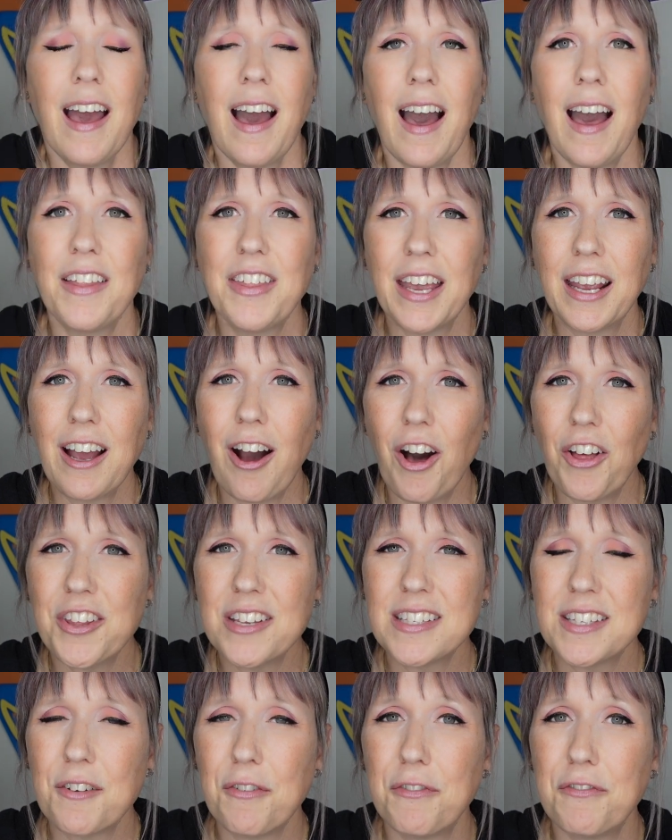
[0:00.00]
Uh, they call
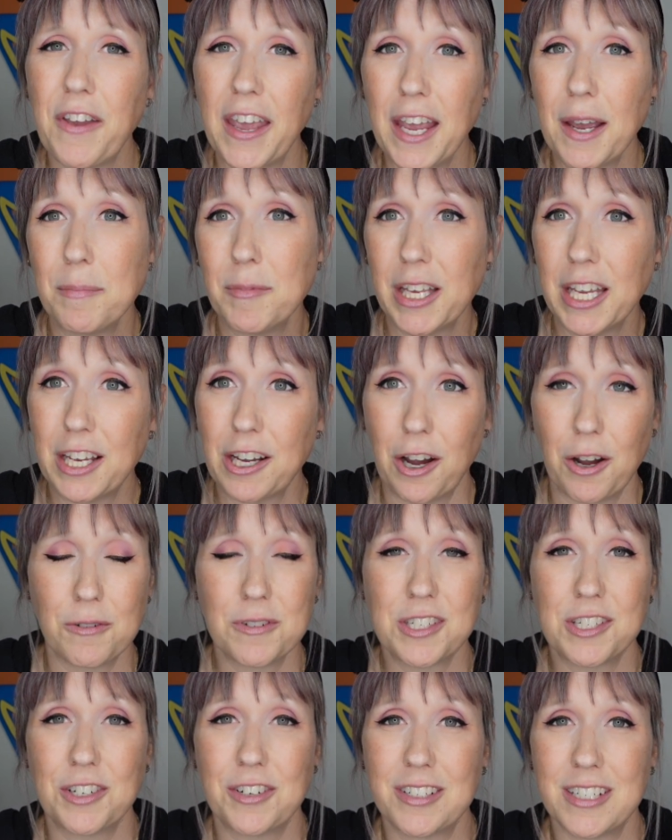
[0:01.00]
this a family
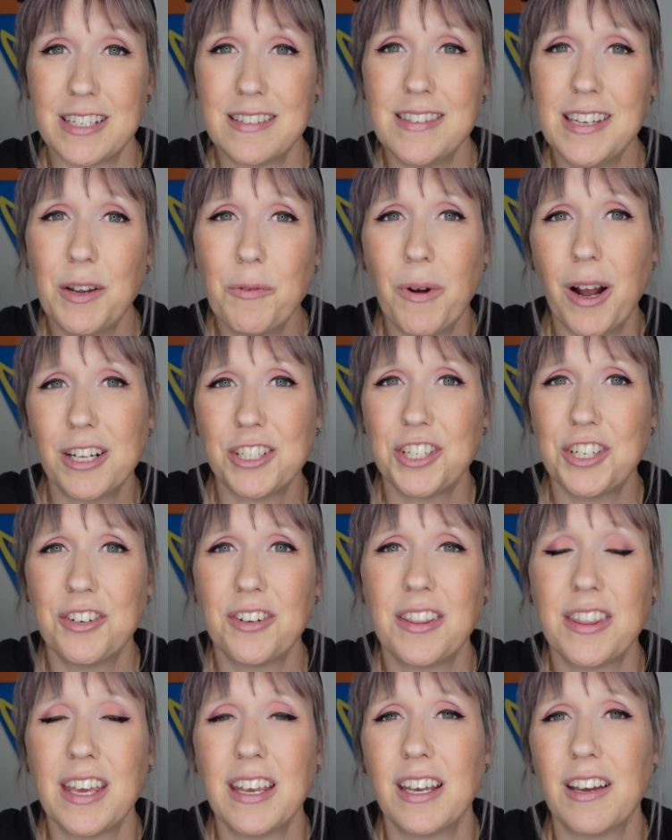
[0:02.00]
coaster. Disney wants you
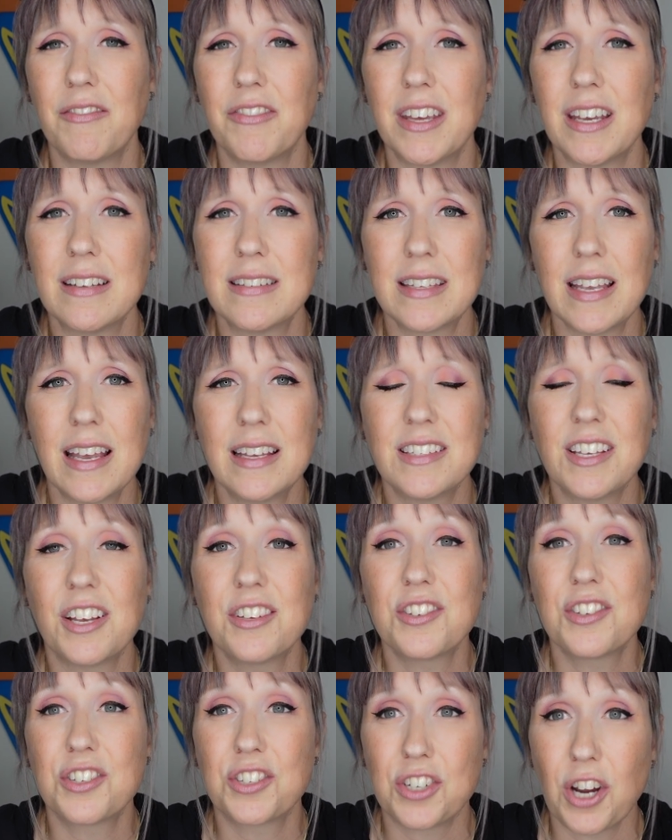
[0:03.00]
to think of this as a
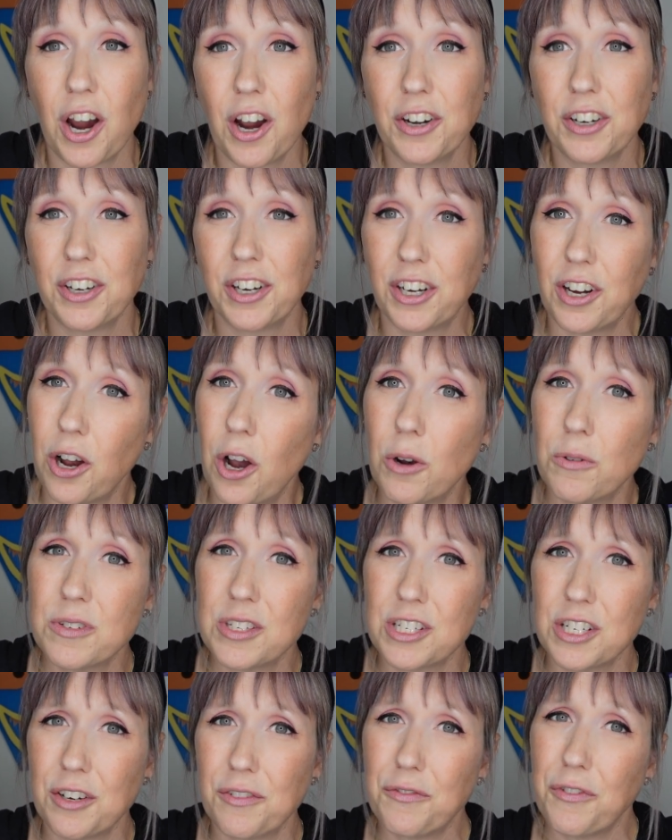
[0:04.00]
starter
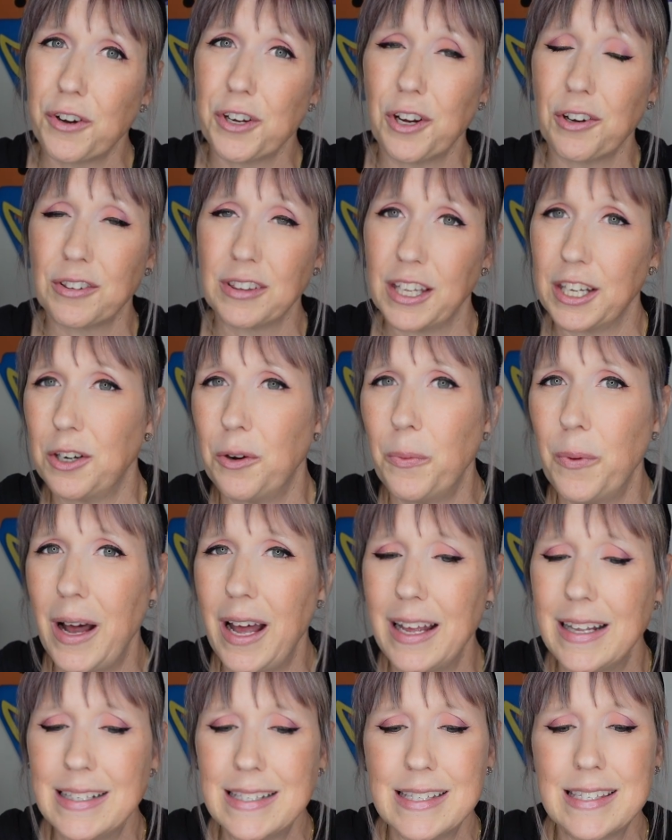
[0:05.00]
coaster for your little
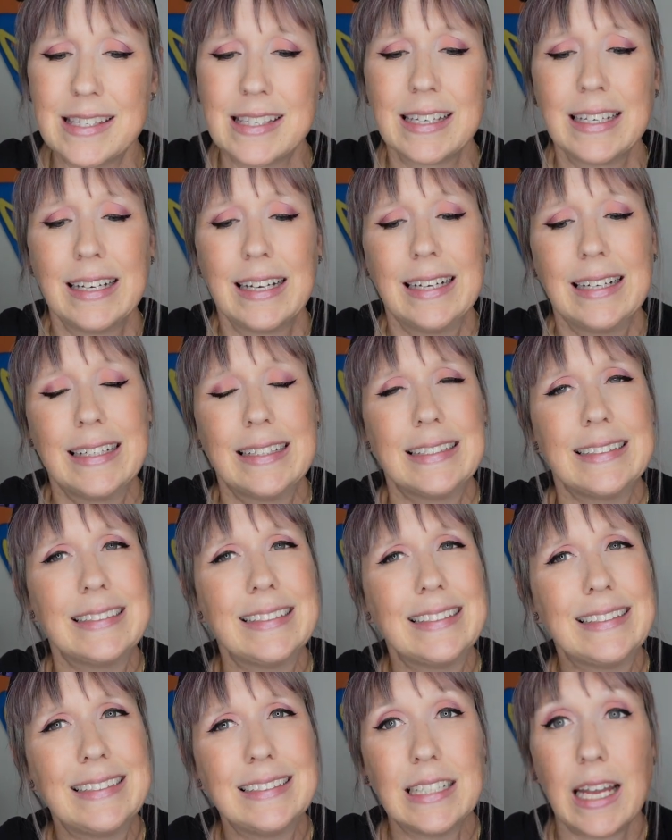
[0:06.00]
ones. Uh,
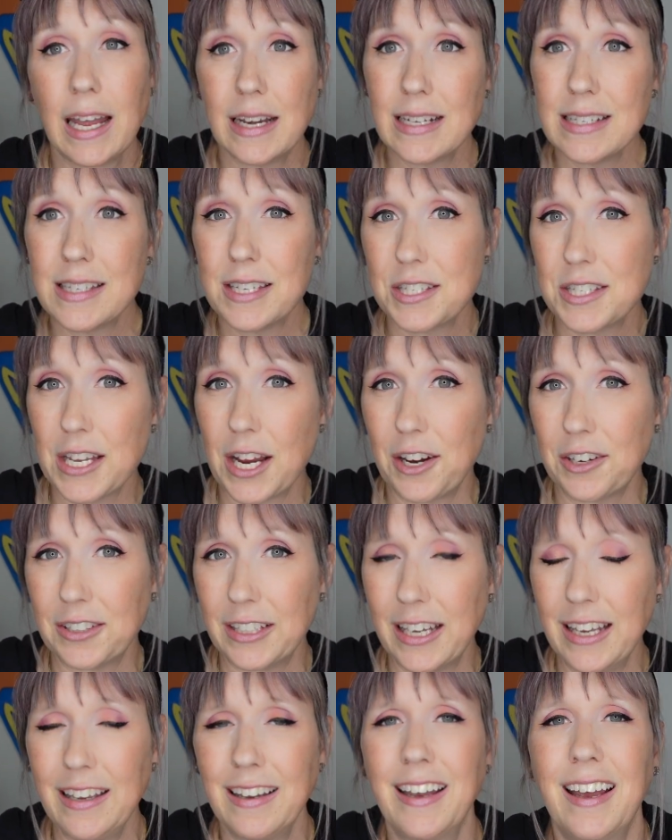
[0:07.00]
not
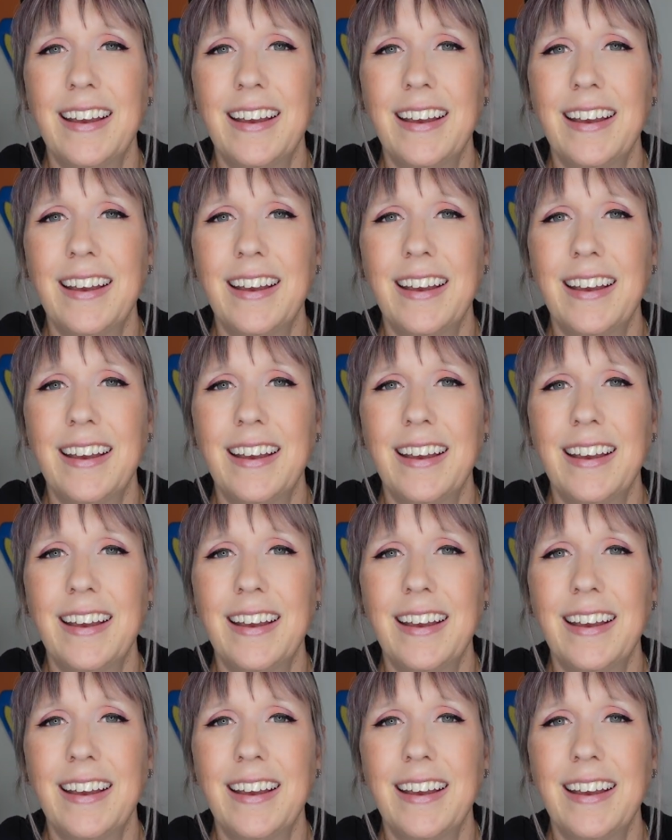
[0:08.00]
necessarily.